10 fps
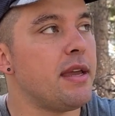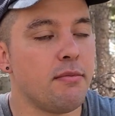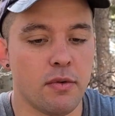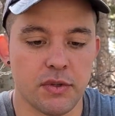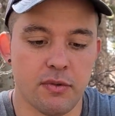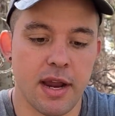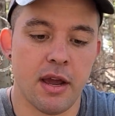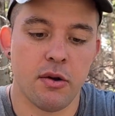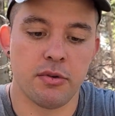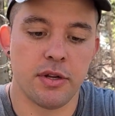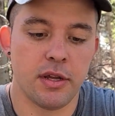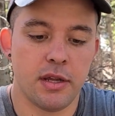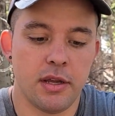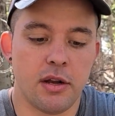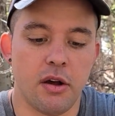it moves around
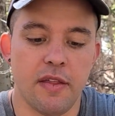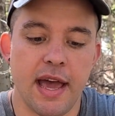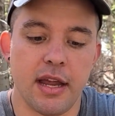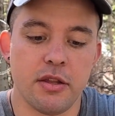and all that.